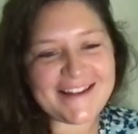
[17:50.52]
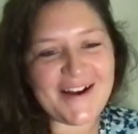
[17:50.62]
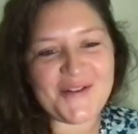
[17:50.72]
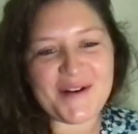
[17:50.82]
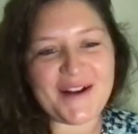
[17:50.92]

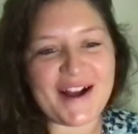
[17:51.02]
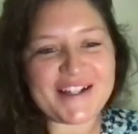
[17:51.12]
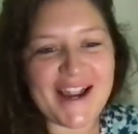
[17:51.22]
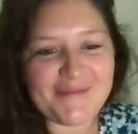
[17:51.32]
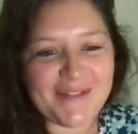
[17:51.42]
Oh my gosh.
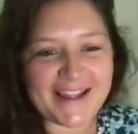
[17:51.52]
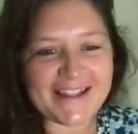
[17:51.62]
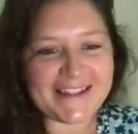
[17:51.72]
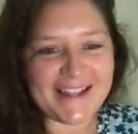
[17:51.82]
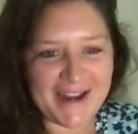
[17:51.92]
I'm like
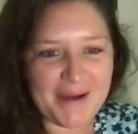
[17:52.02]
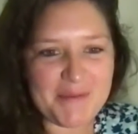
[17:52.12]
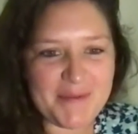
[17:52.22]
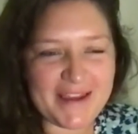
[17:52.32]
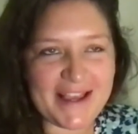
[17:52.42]
lit up,
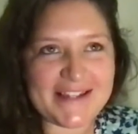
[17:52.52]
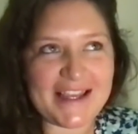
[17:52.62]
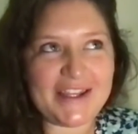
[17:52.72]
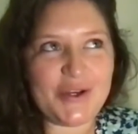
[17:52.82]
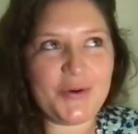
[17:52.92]
because
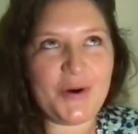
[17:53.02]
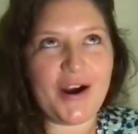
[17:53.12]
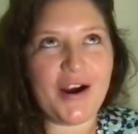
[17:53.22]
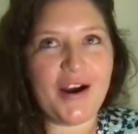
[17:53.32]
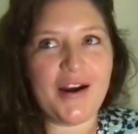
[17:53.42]

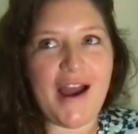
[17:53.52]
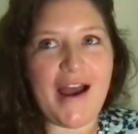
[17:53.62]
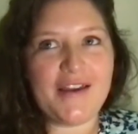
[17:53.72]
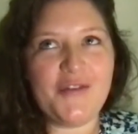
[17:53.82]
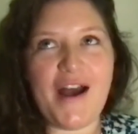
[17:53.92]

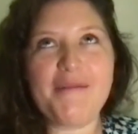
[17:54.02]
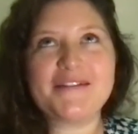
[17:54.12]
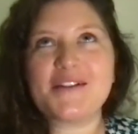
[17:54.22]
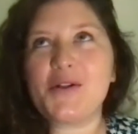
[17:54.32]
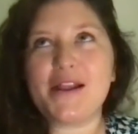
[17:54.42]
you've
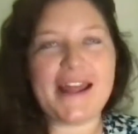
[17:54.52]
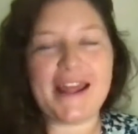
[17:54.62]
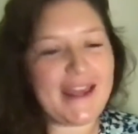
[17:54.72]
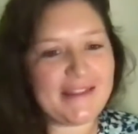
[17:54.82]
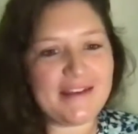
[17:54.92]
absolutely
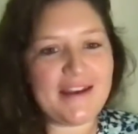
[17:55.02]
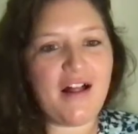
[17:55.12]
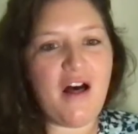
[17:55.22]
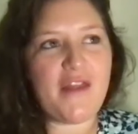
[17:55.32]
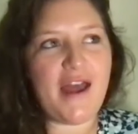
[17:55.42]
like hit the
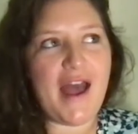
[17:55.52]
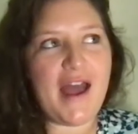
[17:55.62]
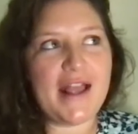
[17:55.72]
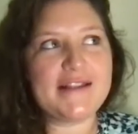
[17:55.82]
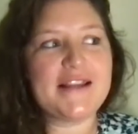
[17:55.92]
nail on the
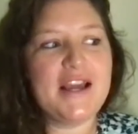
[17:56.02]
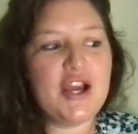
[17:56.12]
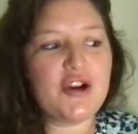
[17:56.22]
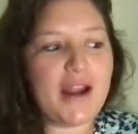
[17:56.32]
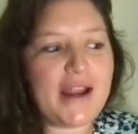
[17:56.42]
head. It's
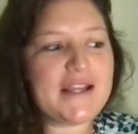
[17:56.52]
creativity.